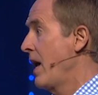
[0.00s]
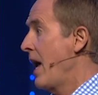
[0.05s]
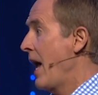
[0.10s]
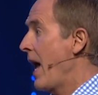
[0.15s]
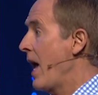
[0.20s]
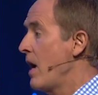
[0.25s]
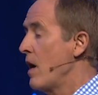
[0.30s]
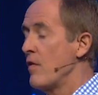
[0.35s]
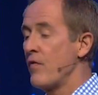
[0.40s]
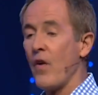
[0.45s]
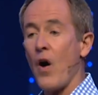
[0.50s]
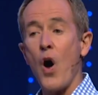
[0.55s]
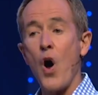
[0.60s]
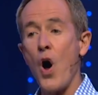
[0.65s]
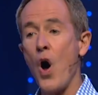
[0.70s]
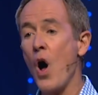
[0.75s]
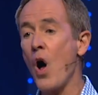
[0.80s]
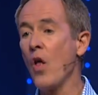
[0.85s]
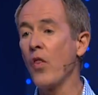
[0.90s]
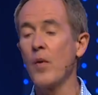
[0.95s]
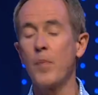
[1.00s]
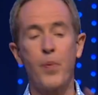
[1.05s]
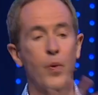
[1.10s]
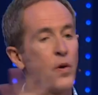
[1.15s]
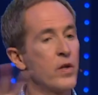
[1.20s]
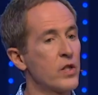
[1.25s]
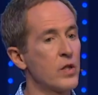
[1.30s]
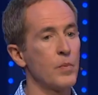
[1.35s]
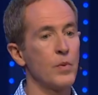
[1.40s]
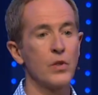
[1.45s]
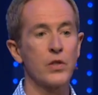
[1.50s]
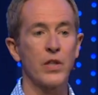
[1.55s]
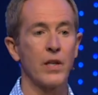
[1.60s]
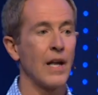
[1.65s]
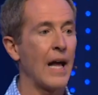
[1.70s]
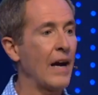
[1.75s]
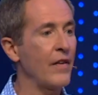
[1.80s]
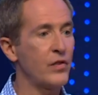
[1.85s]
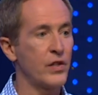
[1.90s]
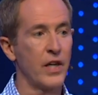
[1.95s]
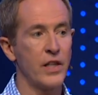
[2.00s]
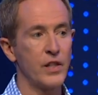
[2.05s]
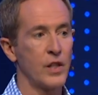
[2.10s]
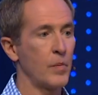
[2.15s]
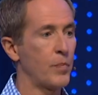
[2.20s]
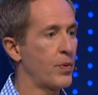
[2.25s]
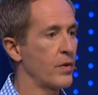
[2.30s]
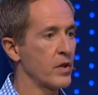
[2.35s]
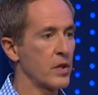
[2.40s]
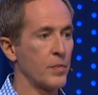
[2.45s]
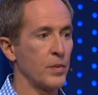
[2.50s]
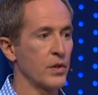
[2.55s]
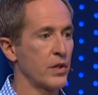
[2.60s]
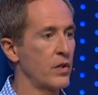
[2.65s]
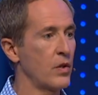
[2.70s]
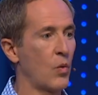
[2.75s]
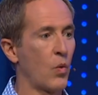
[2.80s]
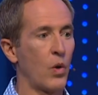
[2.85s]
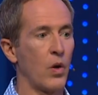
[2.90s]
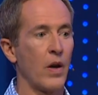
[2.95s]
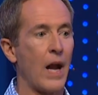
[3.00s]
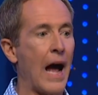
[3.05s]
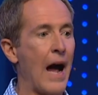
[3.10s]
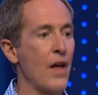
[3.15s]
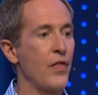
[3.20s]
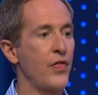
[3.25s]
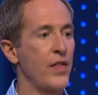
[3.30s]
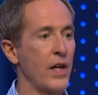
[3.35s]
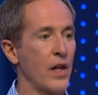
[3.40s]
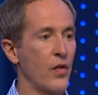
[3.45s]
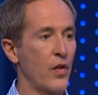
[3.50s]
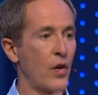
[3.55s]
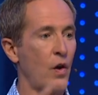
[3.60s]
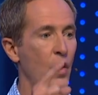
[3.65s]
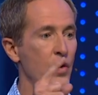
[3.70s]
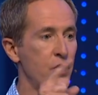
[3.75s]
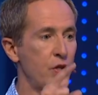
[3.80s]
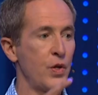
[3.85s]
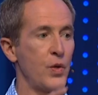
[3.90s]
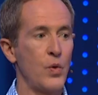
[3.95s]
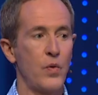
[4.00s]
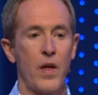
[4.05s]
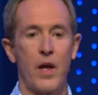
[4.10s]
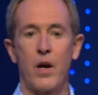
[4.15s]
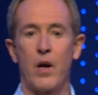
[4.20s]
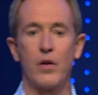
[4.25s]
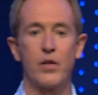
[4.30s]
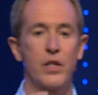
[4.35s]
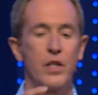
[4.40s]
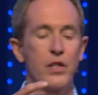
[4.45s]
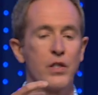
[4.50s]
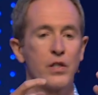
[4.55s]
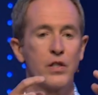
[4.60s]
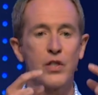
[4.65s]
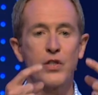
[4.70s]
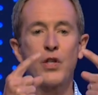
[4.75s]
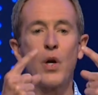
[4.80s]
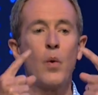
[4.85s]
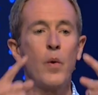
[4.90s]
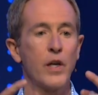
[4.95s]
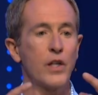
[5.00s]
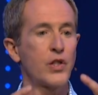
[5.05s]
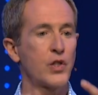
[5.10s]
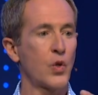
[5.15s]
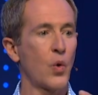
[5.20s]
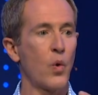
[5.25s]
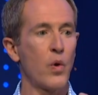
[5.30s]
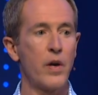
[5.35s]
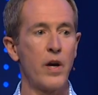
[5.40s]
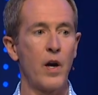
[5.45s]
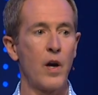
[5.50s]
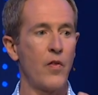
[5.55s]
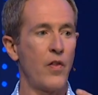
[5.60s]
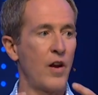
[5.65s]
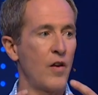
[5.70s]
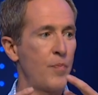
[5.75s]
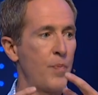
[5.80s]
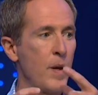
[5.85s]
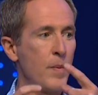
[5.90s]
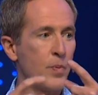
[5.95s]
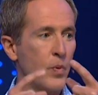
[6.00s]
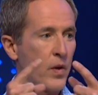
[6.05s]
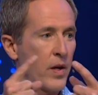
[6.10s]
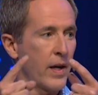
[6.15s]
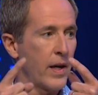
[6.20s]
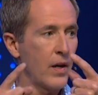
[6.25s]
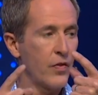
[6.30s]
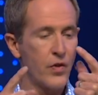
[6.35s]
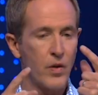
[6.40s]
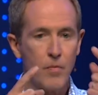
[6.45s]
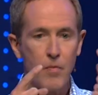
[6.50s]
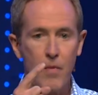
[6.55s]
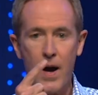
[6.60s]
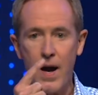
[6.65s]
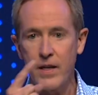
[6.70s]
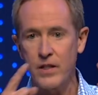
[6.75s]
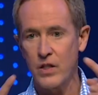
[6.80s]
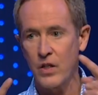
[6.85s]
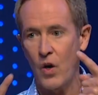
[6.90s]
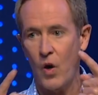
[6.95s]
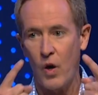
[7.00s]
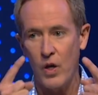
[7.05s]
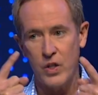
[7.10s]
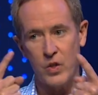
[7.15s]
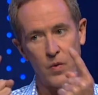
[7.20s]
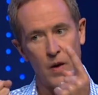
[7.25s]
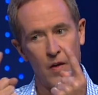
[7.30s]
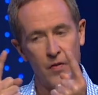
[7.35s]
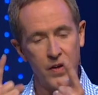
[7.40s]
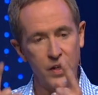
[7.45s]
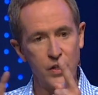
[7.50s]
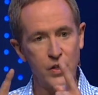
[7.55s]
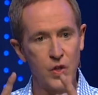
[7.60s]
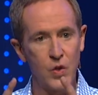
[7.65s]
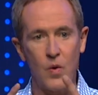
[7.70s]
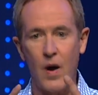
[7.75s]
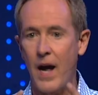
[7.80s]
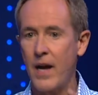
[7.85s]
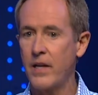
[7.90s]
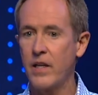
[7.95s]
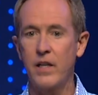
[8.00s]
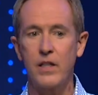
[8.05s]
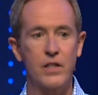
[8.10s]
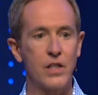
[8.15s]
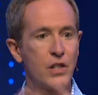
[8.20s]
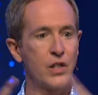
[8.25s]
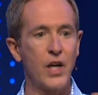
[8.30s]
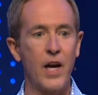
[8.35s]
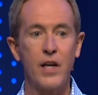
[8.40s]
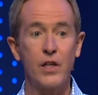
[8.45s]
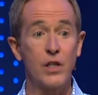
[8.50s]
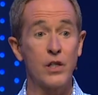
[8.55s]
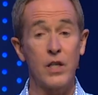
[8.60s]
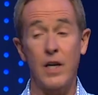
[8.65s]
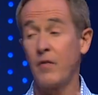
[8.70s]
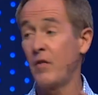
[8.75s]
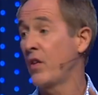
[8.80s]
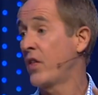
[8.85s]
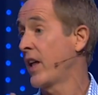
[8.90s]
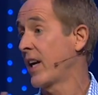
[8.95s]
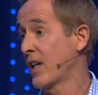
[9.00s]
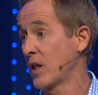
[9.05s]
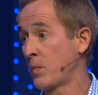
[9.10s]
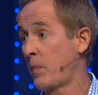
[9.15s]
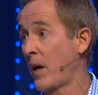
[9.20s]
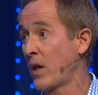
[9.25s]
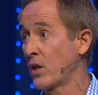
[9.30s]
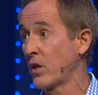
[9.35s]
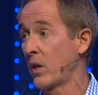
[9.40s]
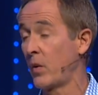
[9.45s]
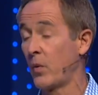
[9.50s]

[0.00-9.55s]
And of all the principles, the life-changing principles in the world, I think there are two that are just so extraordinary that if people can get their minds and hearts around these two ideas, it changes everything, especially